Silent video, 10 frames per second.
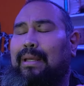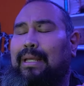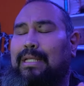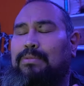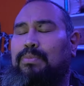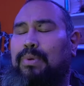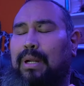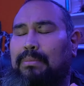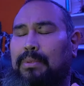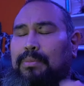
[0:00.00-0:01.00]
is
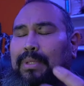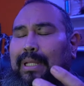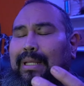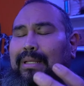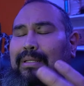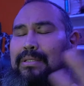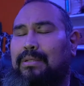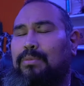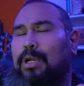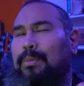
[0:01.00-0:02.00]
probably
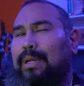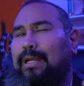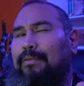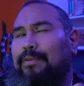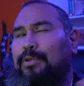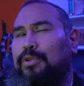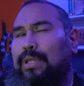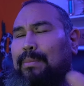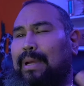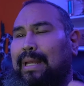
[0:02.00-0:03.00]
somewhere in my near future
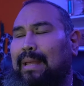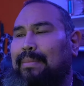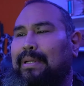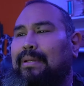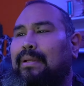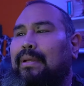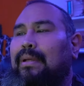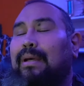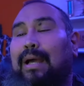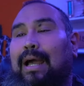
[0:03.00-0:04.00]
that might happen.
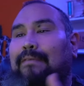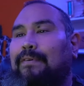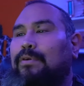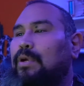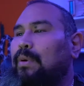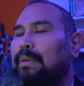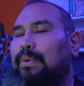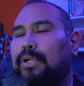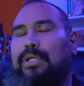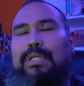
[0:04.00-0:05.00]
iPhone already
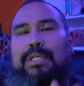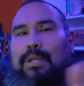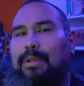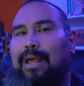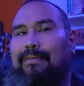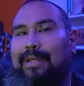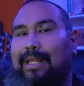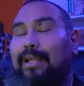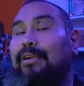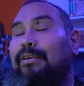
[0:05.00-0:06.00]
purchased. I'll have it
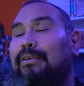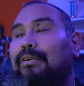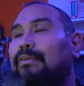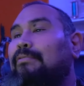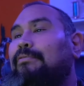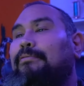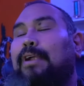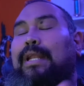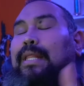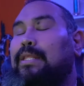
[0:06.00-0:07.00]
here
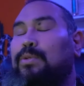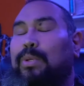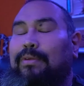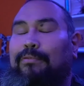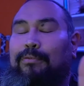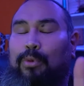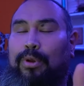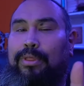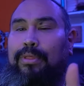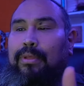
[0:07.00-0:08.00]
Friday the
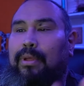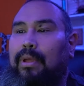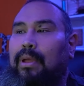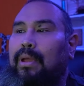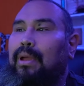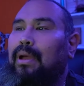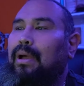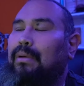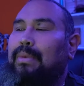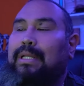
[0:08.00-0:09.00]
24th.
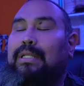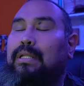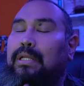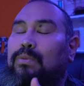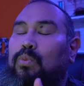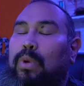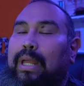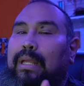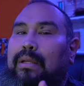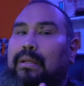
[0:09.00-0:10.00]
I did
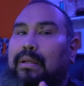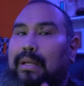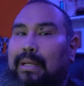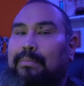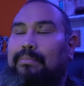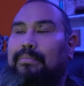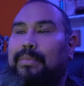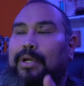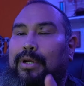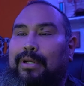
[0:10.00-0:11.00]
wake up
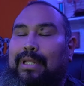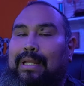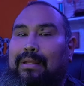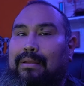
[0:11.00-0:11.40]
early